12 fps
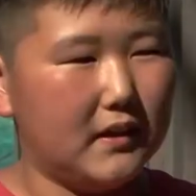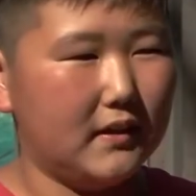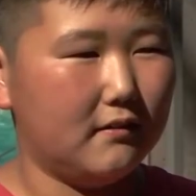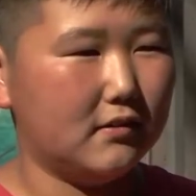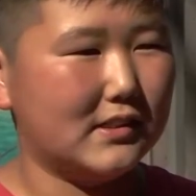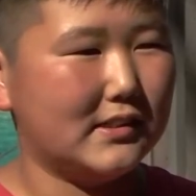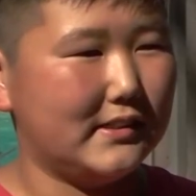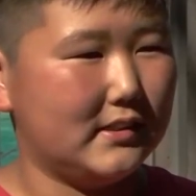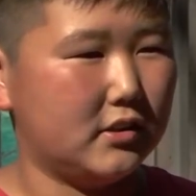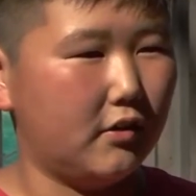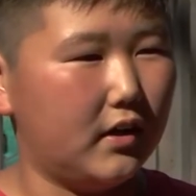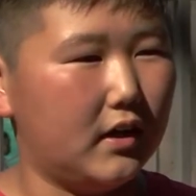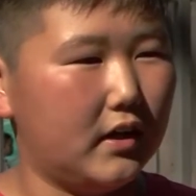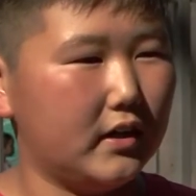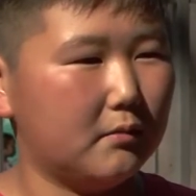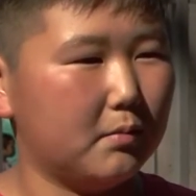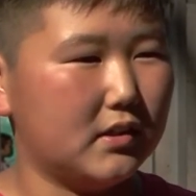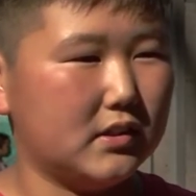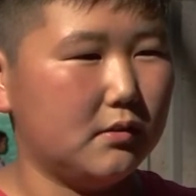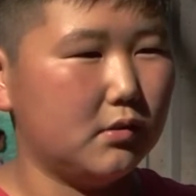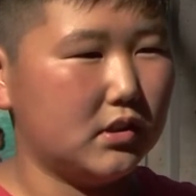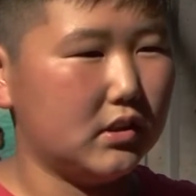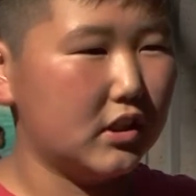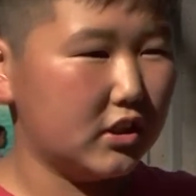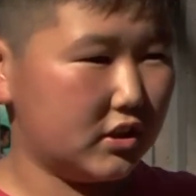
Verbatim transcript: but it was so hard because it was